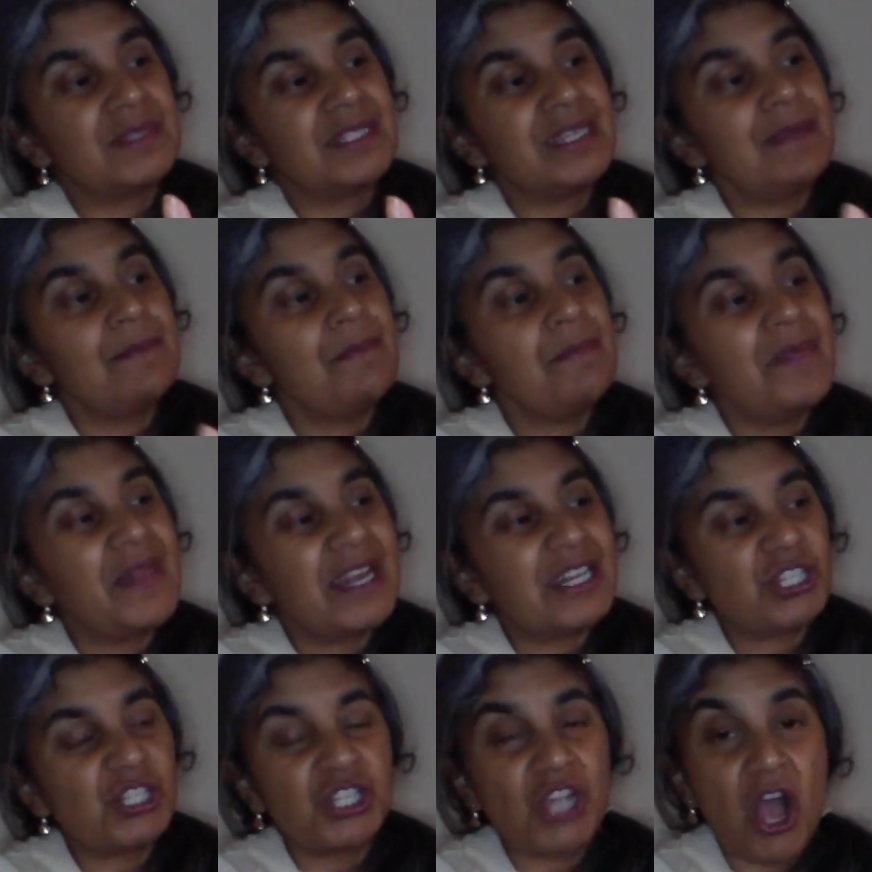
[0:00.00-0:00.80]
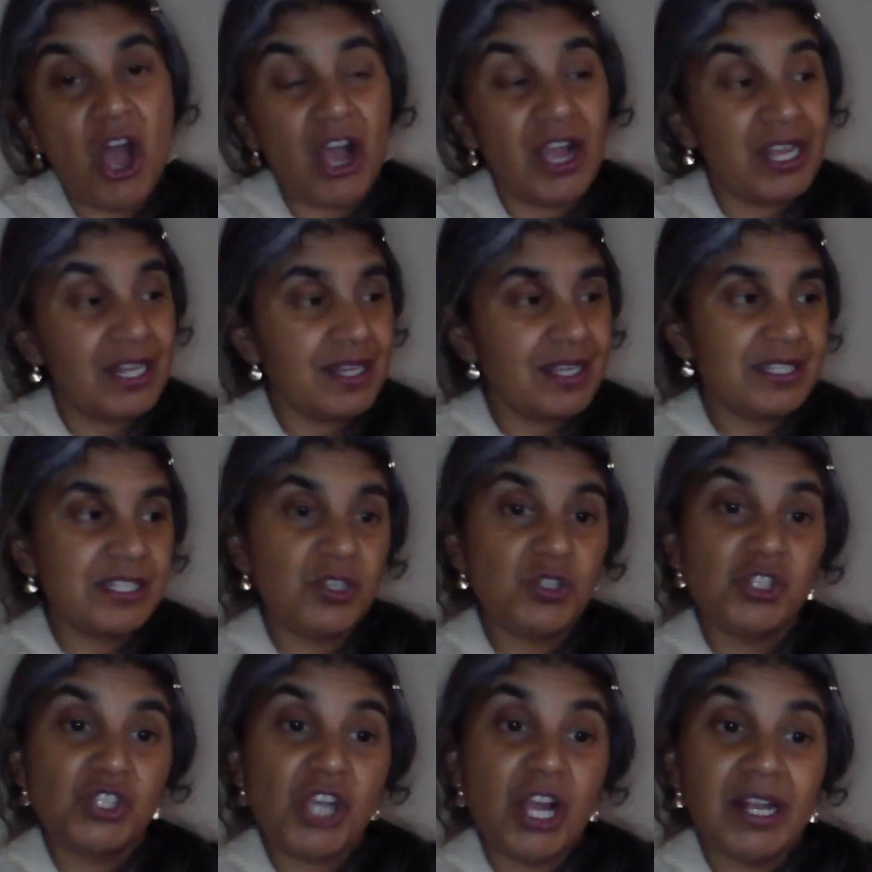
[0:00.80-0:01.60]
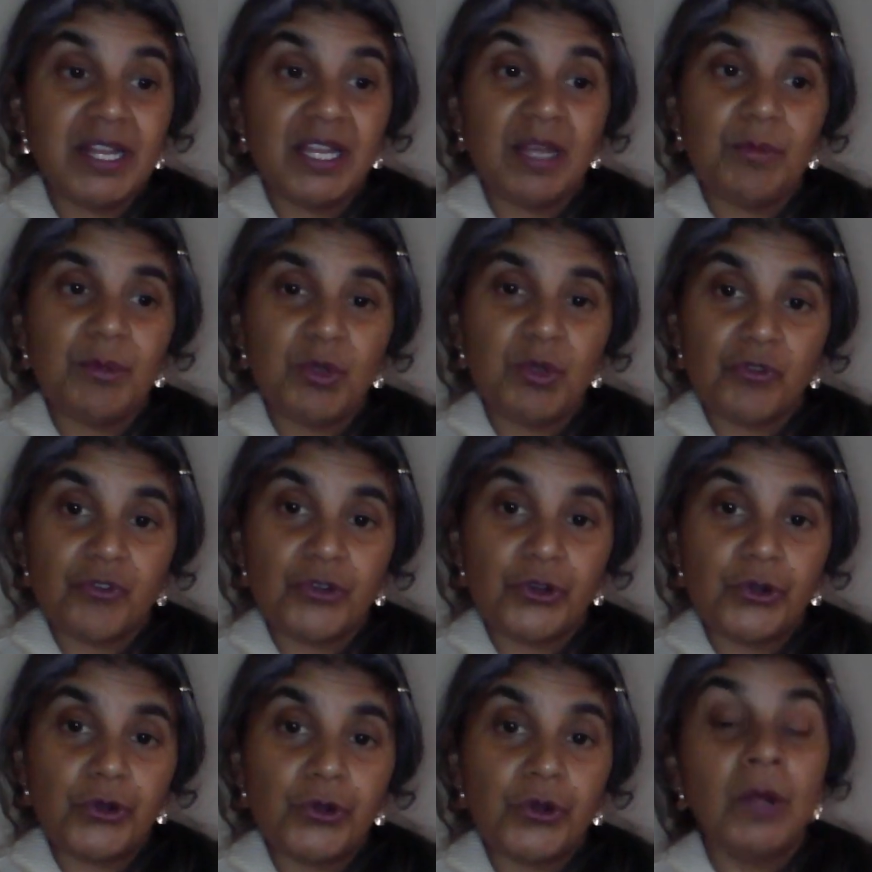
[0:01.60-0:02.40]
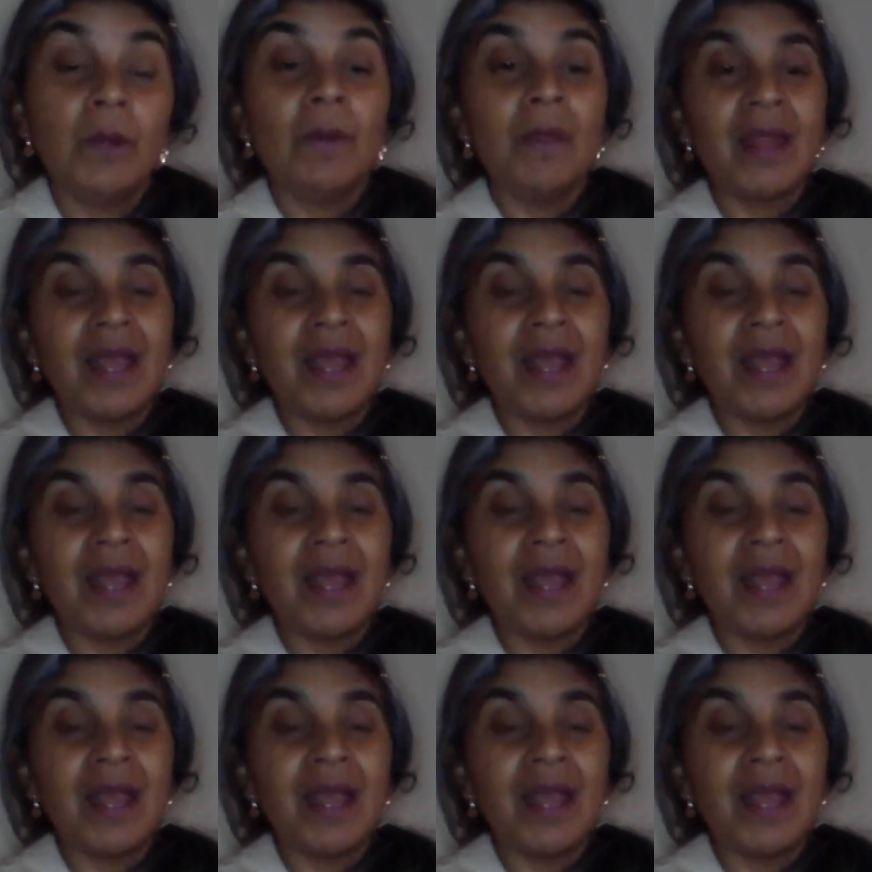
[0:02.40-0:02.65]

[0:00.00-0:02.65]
dim their shine. They're so shiny and beautiful.